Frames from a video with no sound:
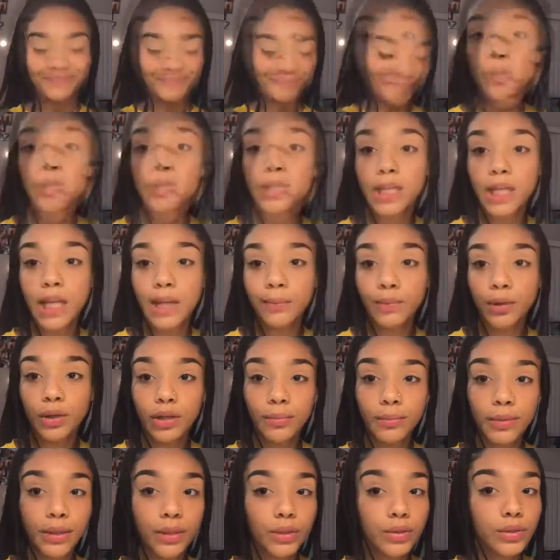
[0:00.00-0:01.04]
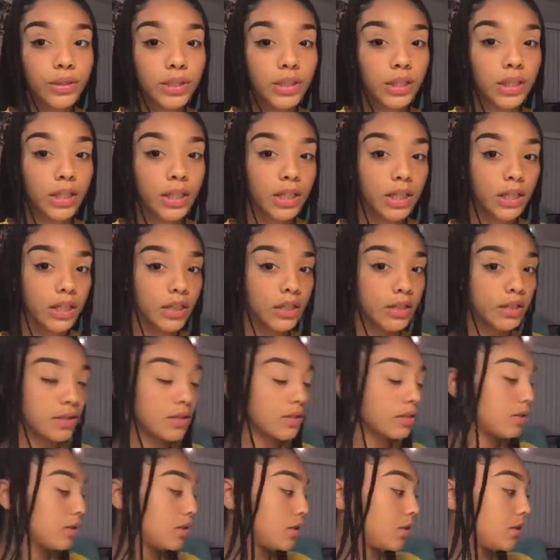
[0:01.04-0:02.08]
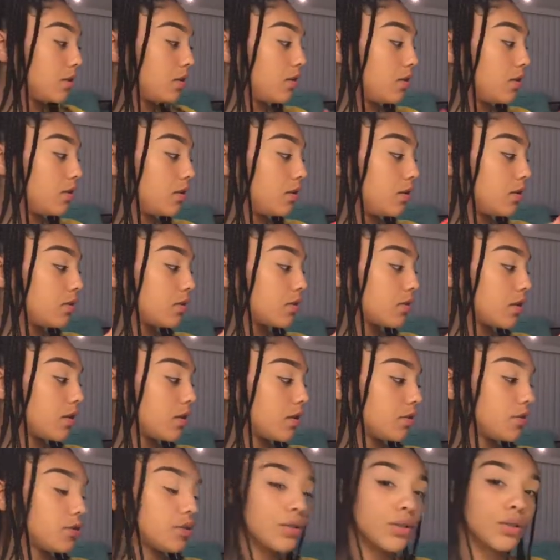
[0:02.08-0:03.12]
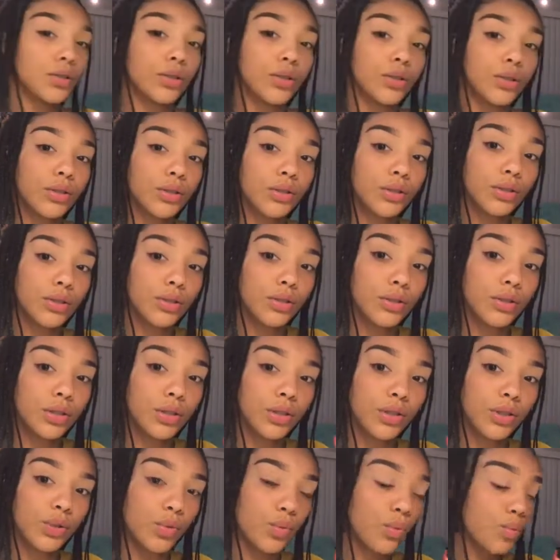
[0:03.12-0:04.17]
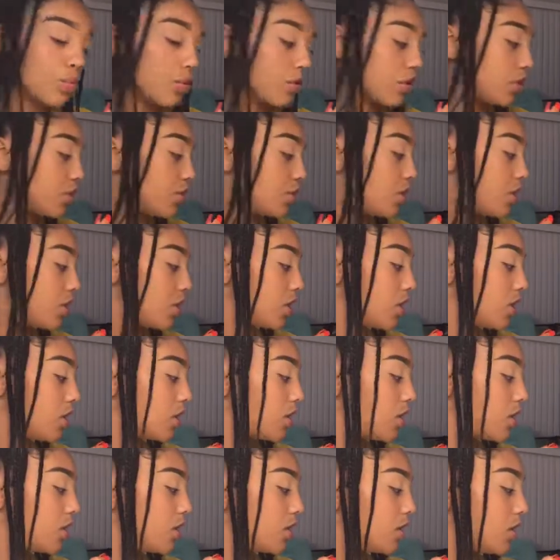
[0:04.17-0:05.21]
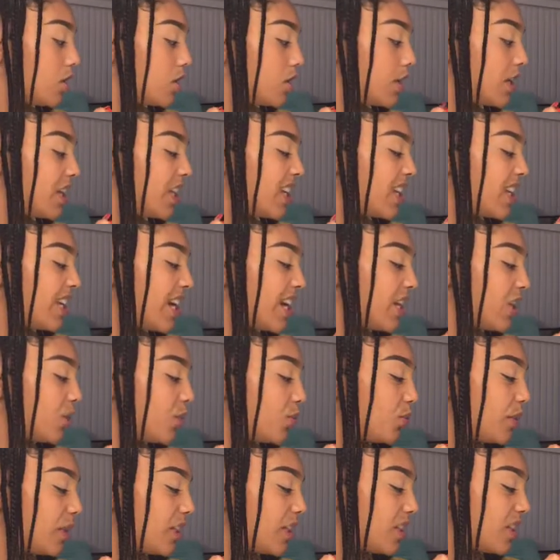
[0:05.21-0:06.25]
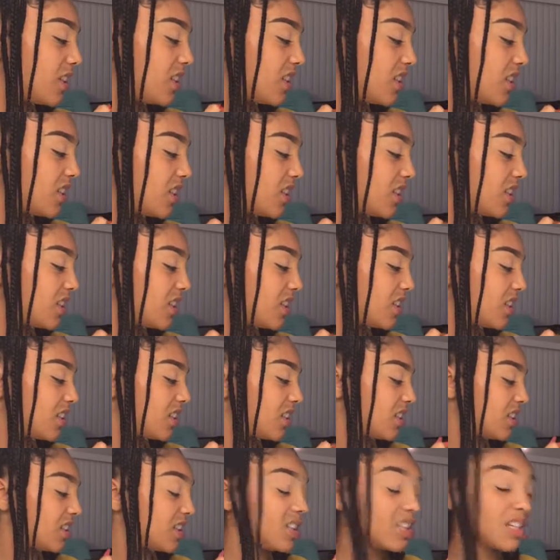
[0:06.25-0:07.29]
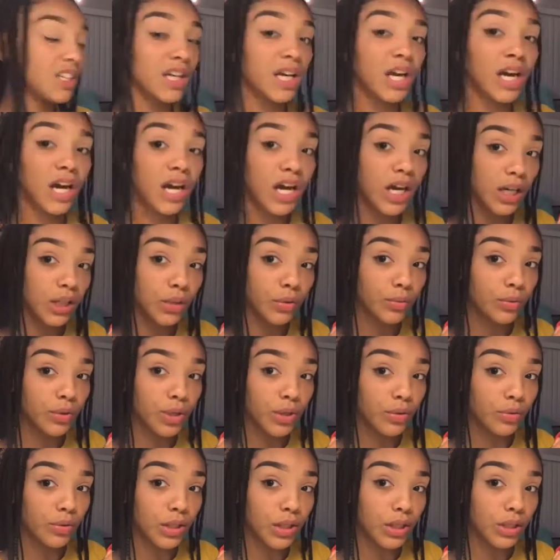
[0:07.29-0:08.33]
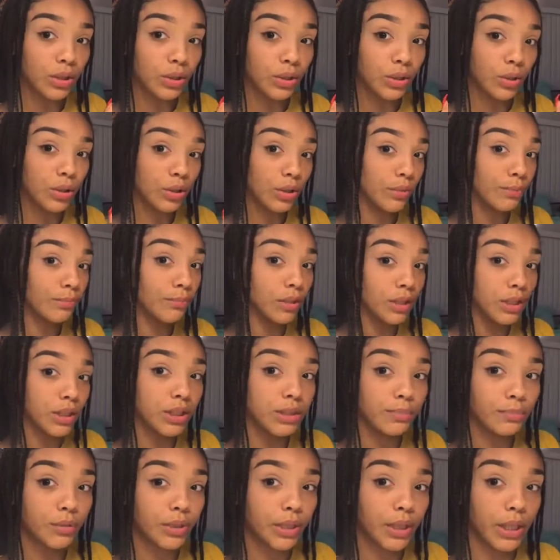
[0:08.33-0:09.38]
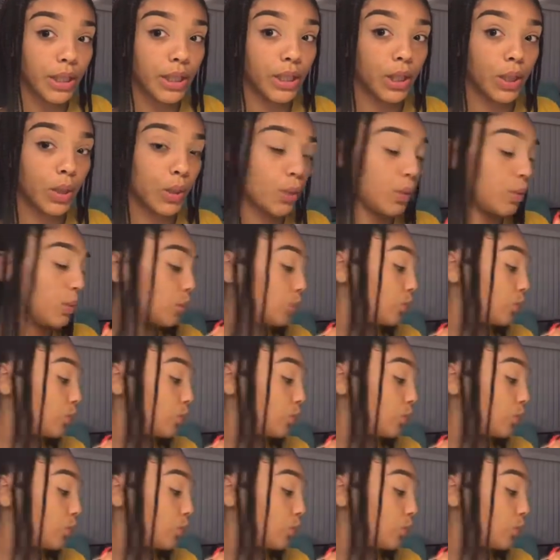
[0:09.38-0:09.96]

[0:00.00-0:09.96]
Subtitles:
The first shade I'm going to be using is this color. This orangey, yellowy, I don't know color, but it's pretty though.